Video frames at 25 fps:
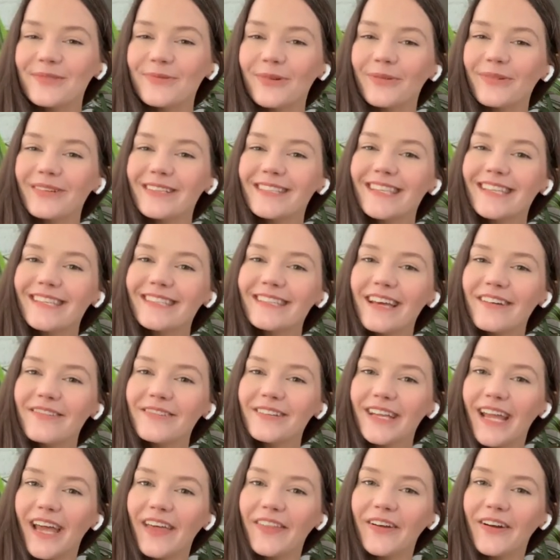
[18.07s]
where we sit down
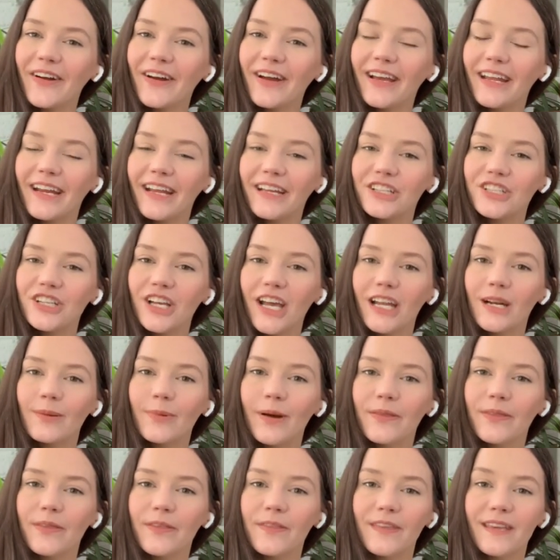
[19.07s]
together and I chat
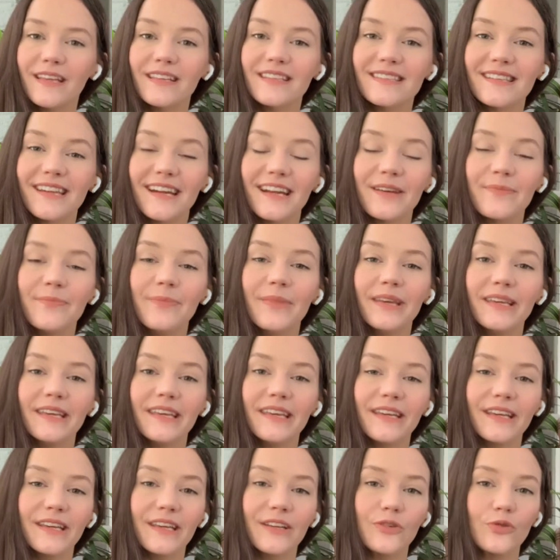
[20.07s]
about the things that I'm
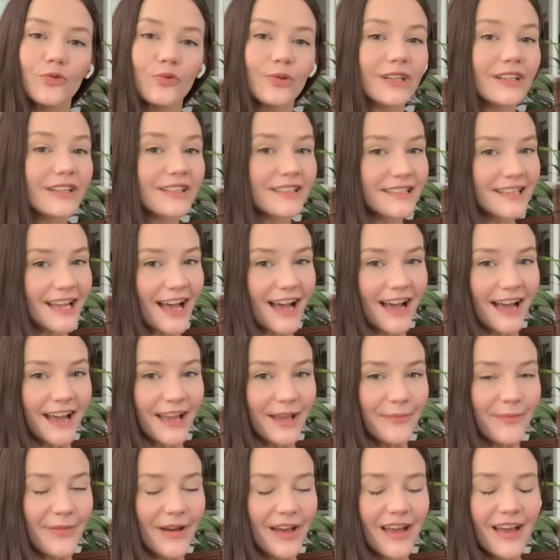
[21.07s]
making in real
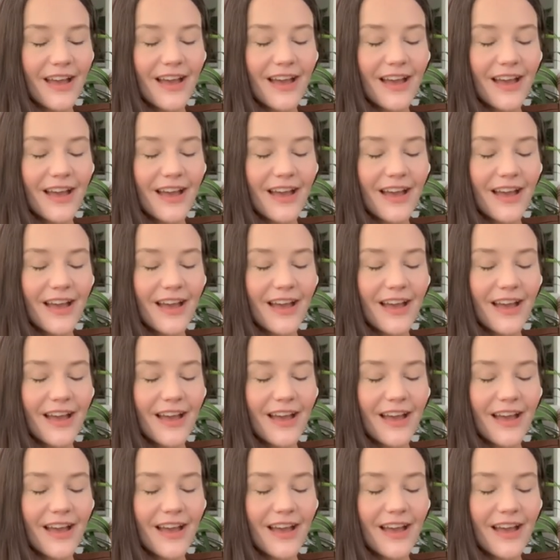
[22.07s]
time,